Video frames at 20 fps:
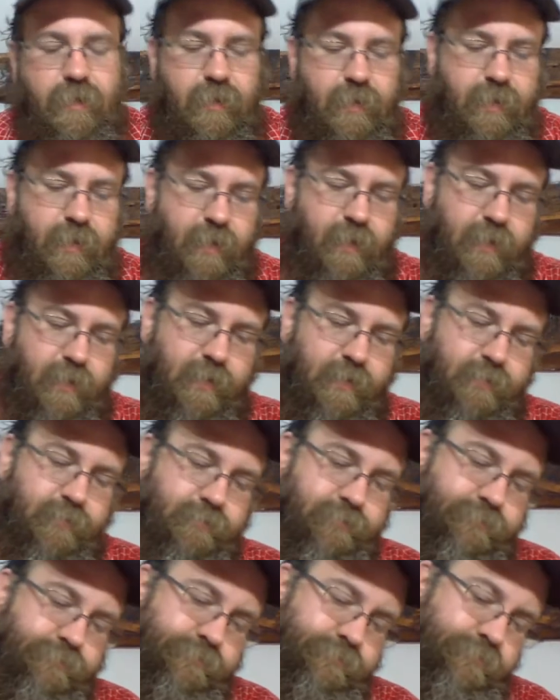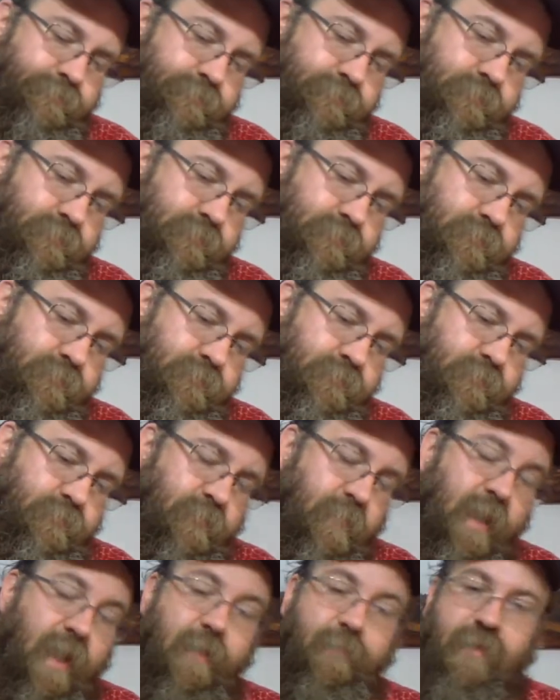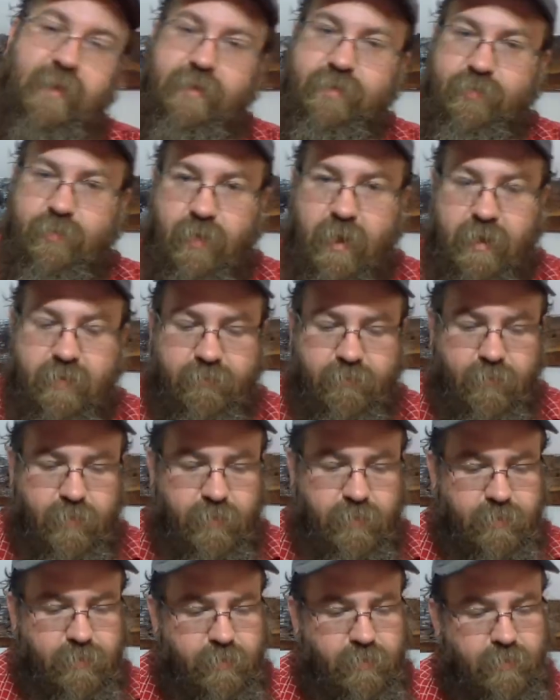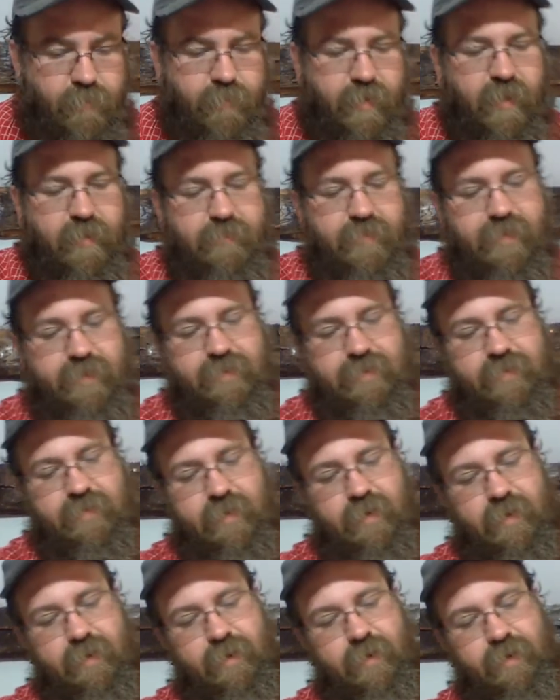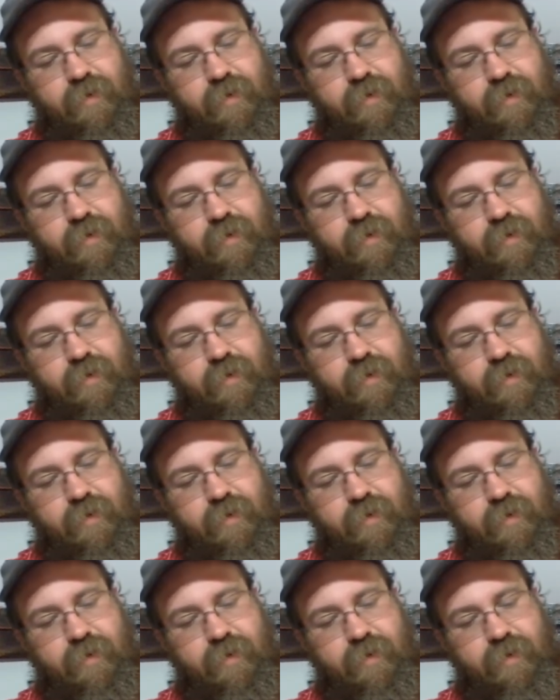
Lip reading: Maybe it's right for you, maybe it's not.